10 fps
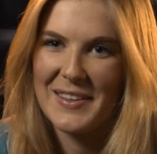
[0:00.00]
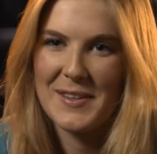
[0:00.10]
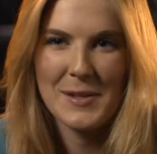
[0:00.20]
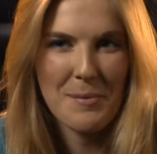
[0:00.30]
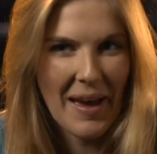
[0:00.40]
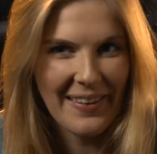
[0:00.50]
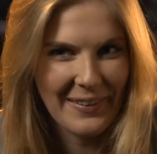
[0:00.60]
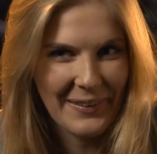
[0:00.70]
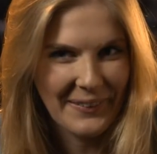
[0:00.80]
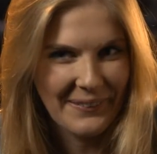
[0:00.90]
So
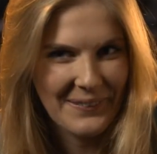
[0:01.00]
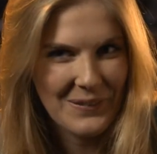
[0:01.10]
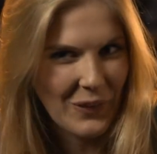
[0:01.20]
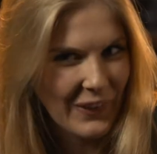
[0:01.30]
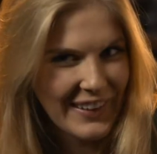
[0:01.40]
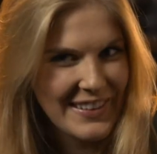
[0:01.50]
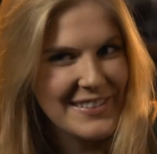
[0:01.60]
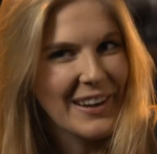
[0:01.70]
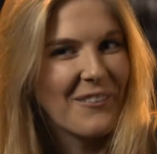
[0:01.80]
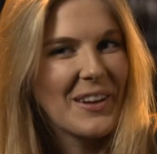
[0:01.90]
Matthew, what can you
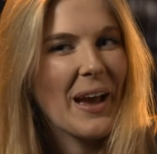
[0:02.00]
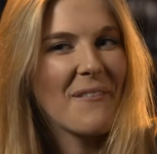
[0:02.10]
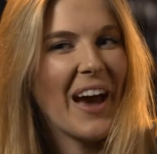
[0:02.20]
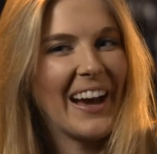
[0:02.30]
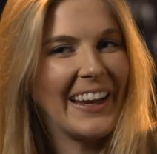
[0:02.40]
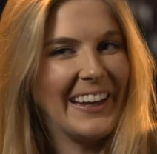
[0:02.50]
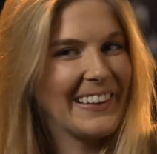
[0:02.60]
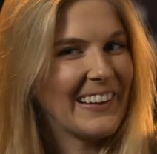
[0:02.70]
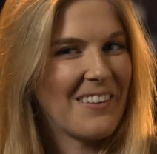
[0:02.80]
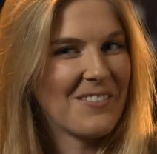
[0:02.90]
tell me about
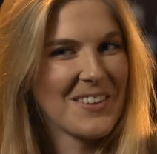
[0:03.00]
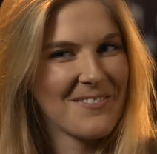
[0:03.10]
eClub?